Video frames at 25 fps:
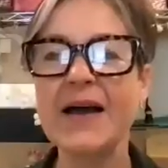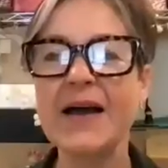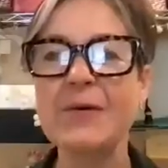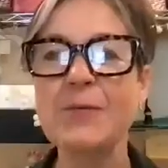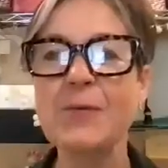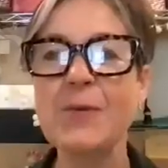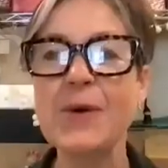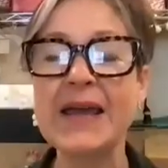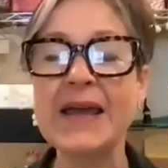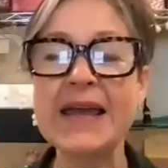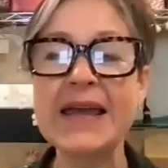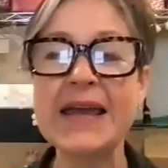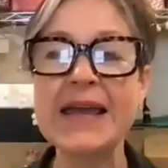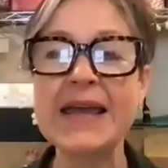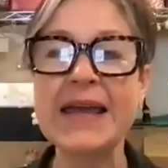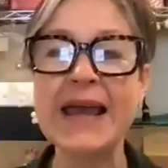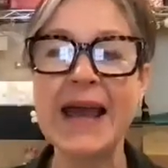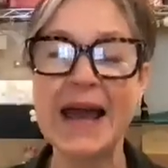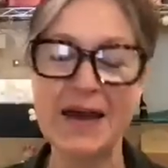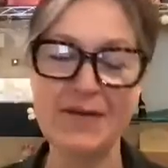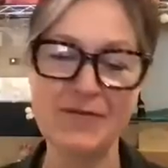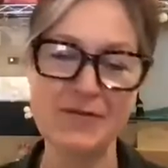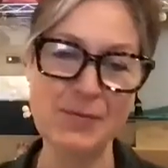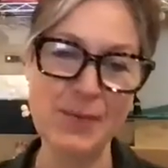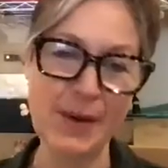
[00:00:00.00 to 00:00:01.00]
We
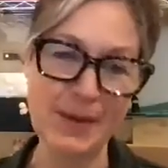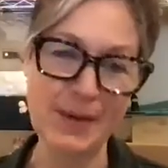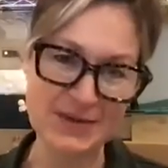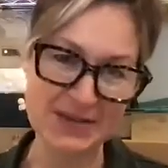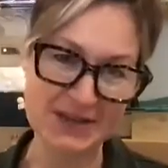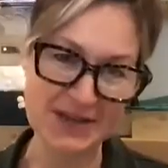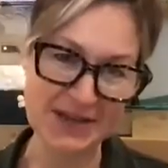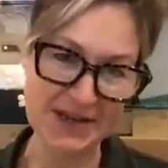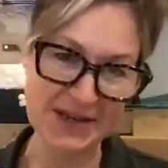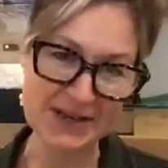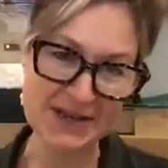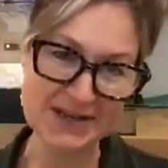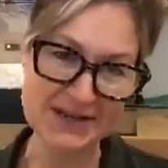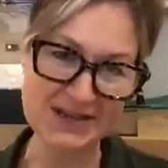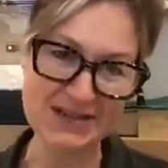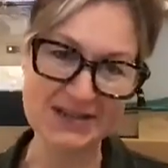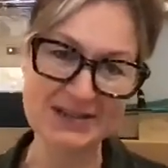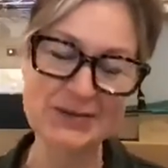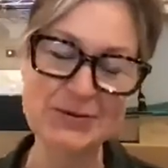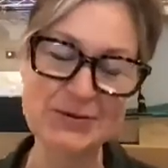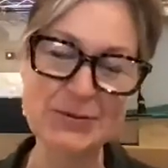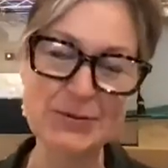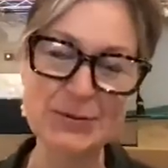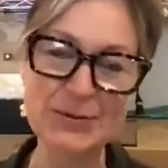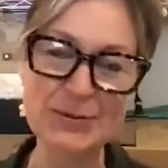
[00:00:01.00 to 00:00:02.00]
have a website
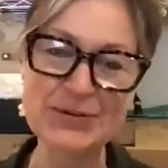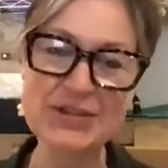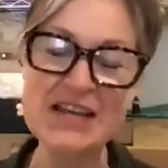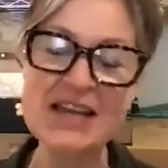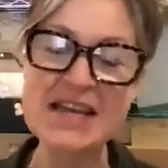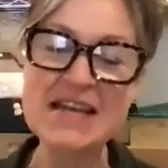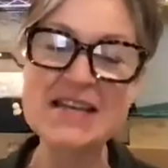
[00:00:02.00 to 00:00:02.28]
called